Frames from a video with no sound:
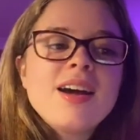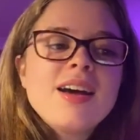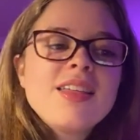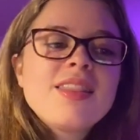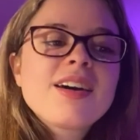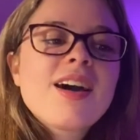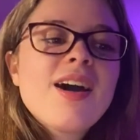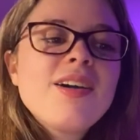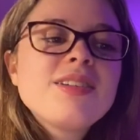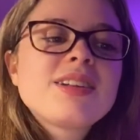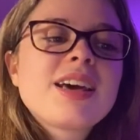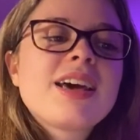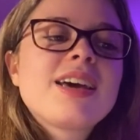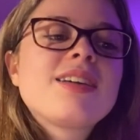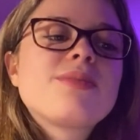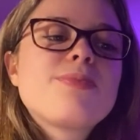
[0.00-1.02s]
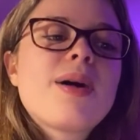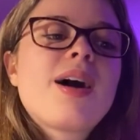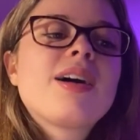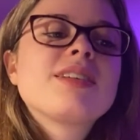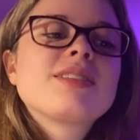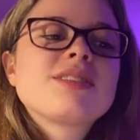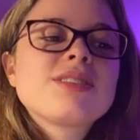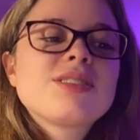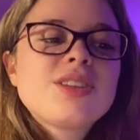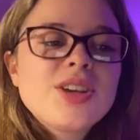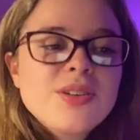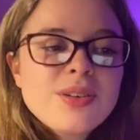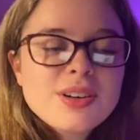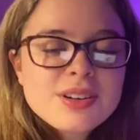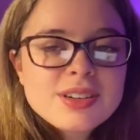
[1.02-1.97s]
The coda is bars
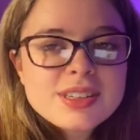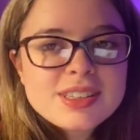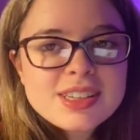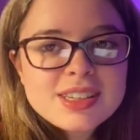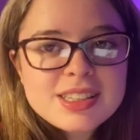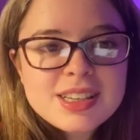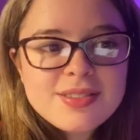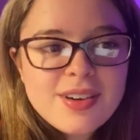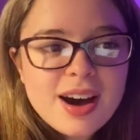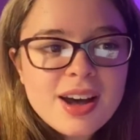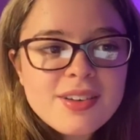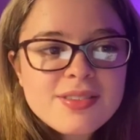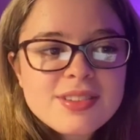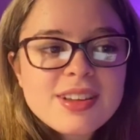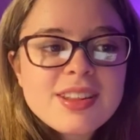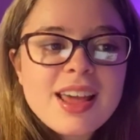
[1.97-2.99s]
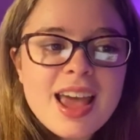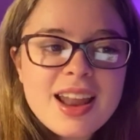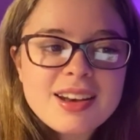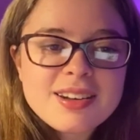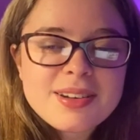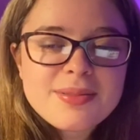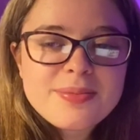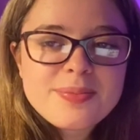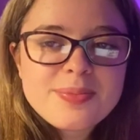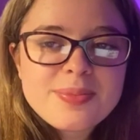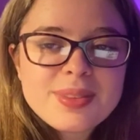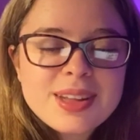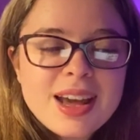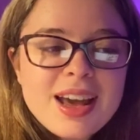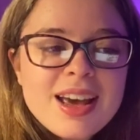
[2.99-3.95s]
265 to the end.
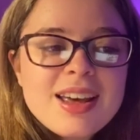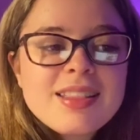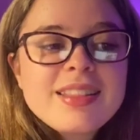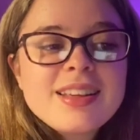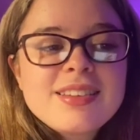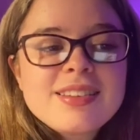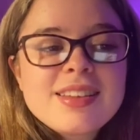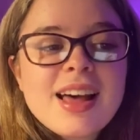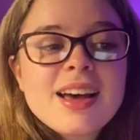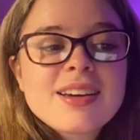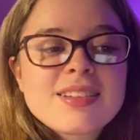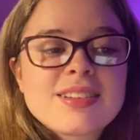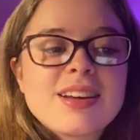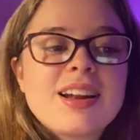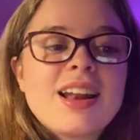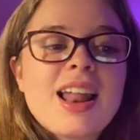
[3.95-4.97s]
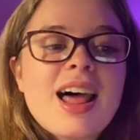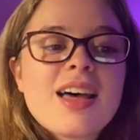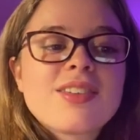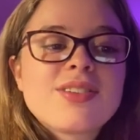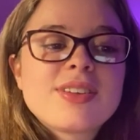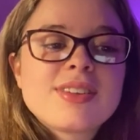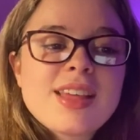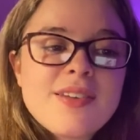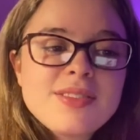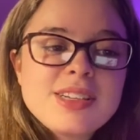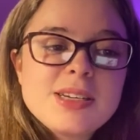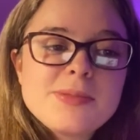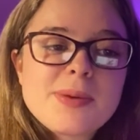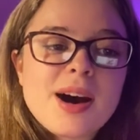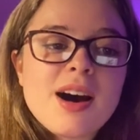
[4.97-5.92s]
This section lasts for
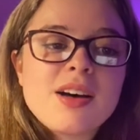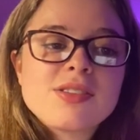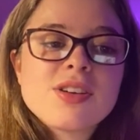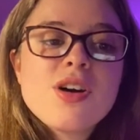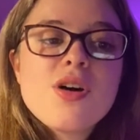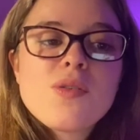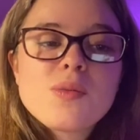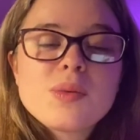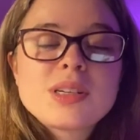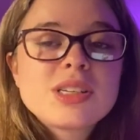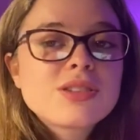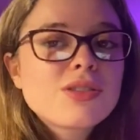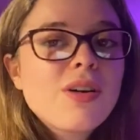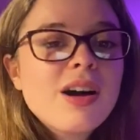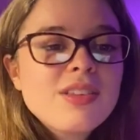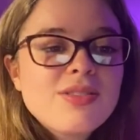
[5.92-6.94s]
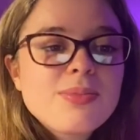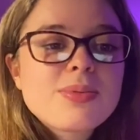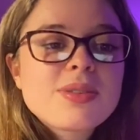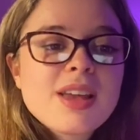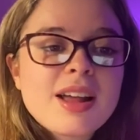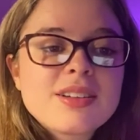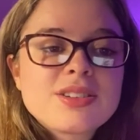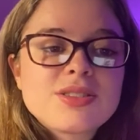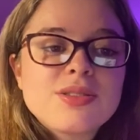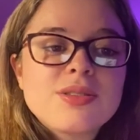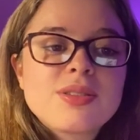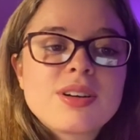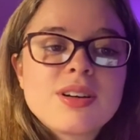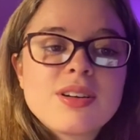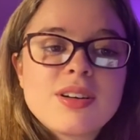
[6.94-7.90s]
70 bars, which is quite a substantial
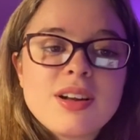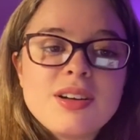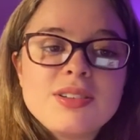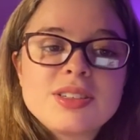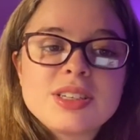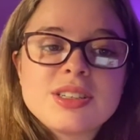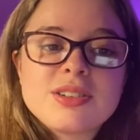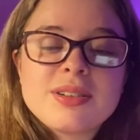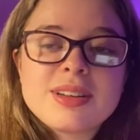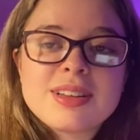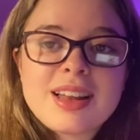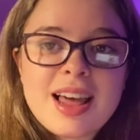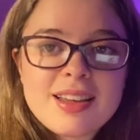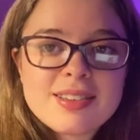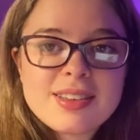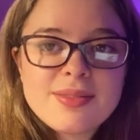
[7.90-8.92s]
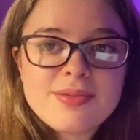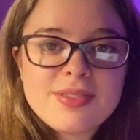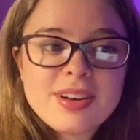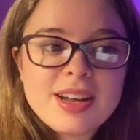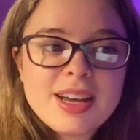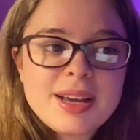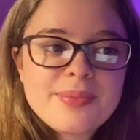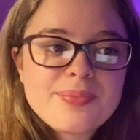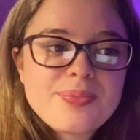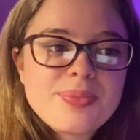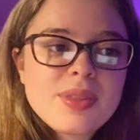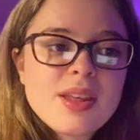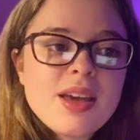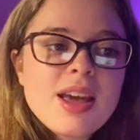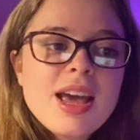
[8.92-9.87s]
conclusion to his last symphony.
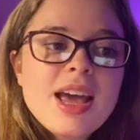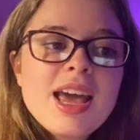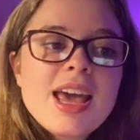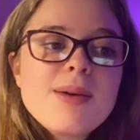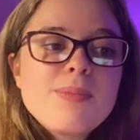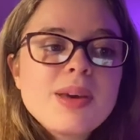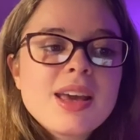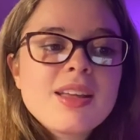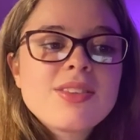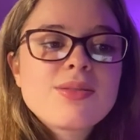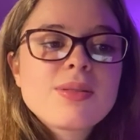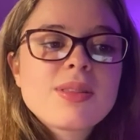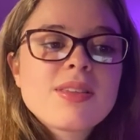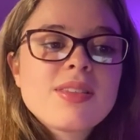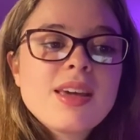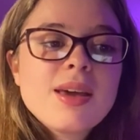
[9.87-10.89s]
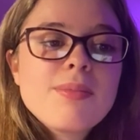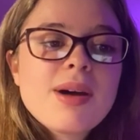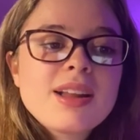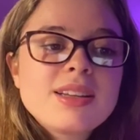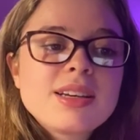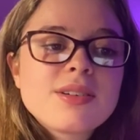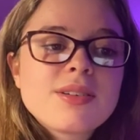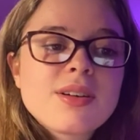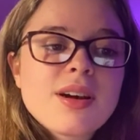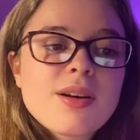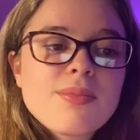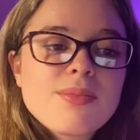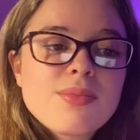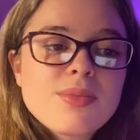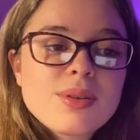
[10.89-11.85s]
It begins with the thematic
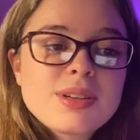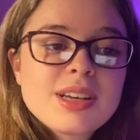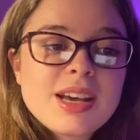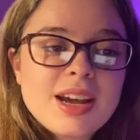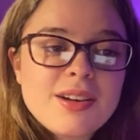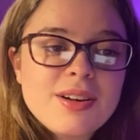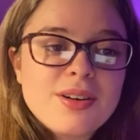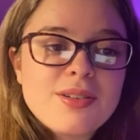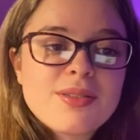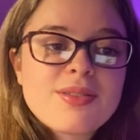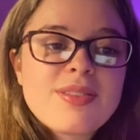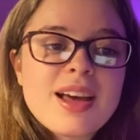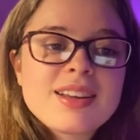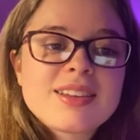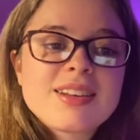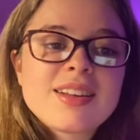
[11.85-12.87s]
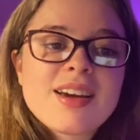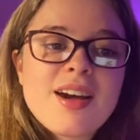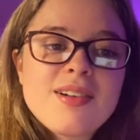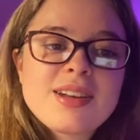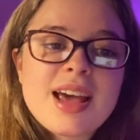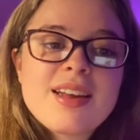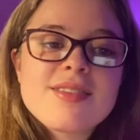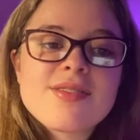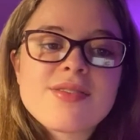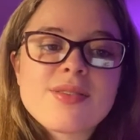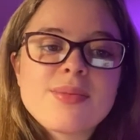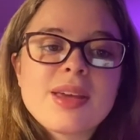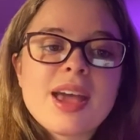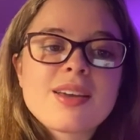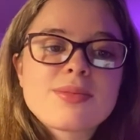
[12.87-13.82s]
material reflecting the codetta from
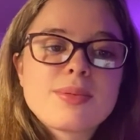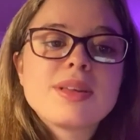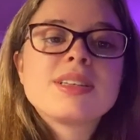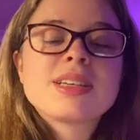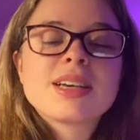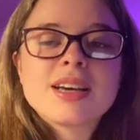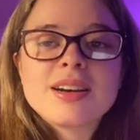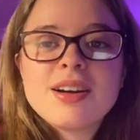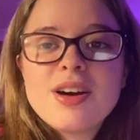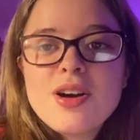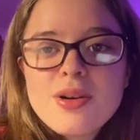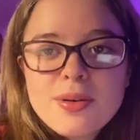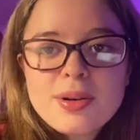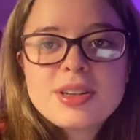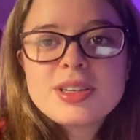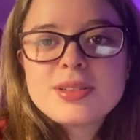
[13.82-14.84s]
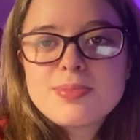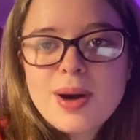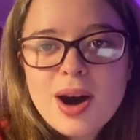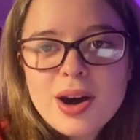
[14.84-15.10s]
the exposition, which is bar